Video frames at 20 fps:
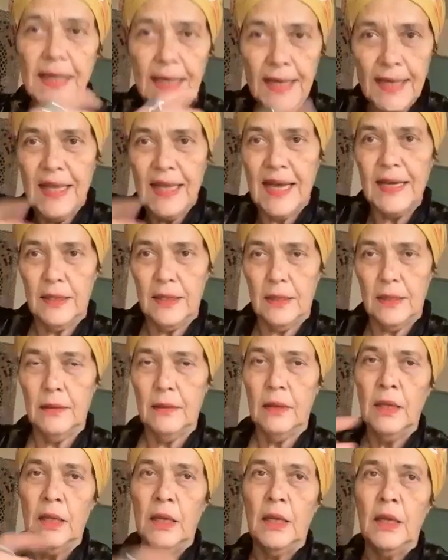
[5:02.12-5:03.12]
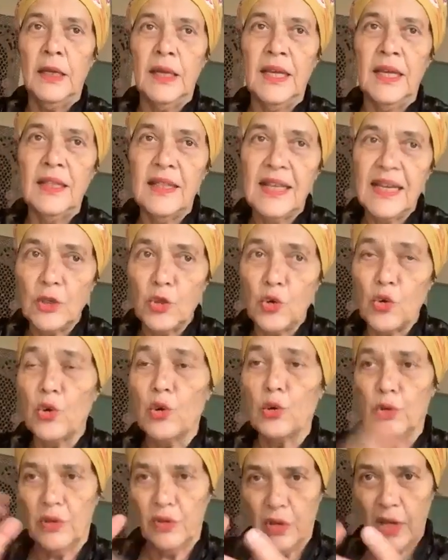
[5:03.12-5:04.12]
in that
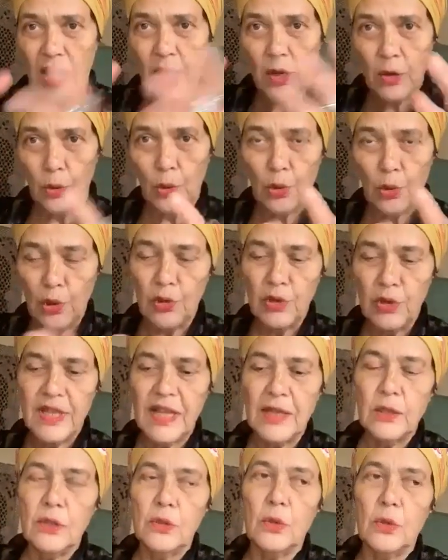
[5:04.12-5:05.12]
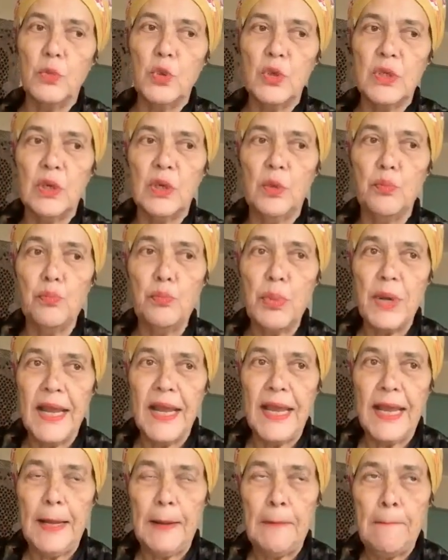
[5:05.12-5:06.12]
role, the role that the museum
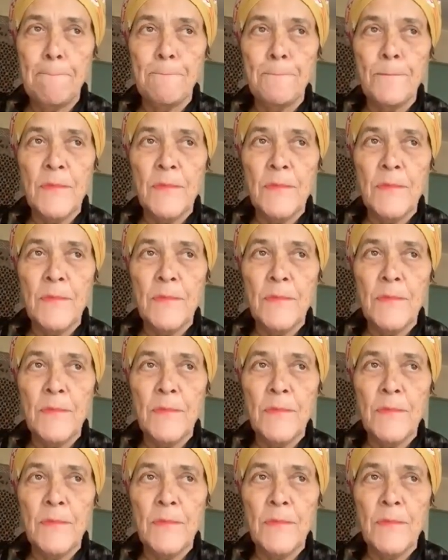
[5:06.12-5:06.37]
play,